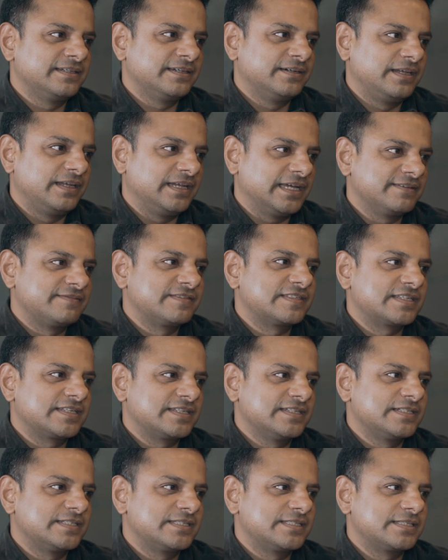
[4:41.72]
a life
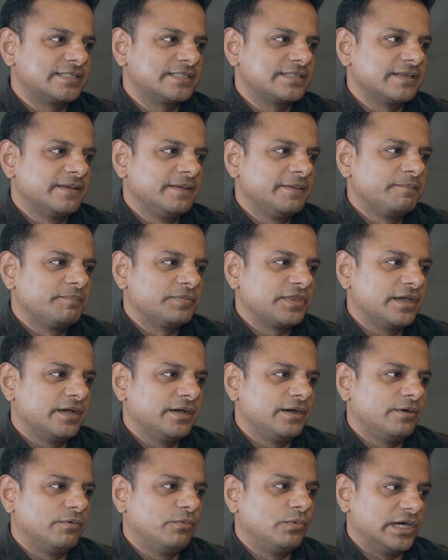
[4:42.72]
skills
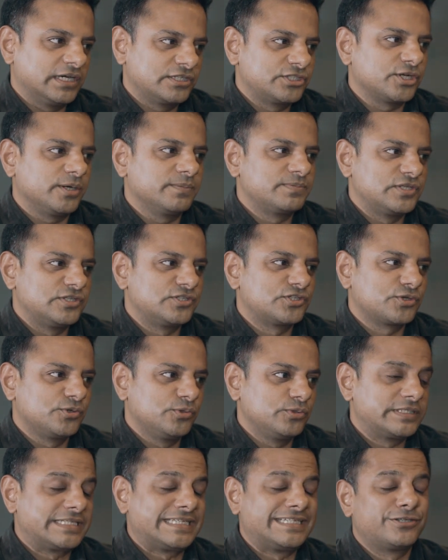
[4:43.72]
workshops in
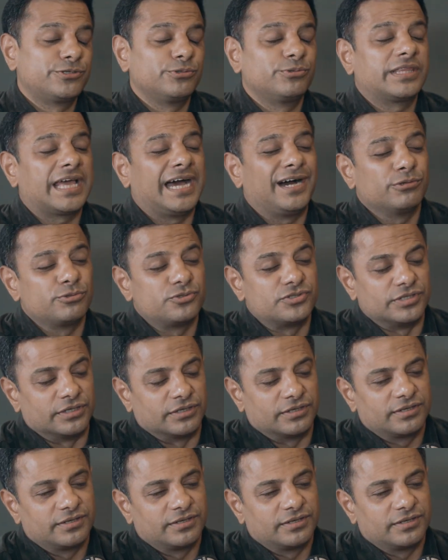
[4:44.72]
schools in 2000.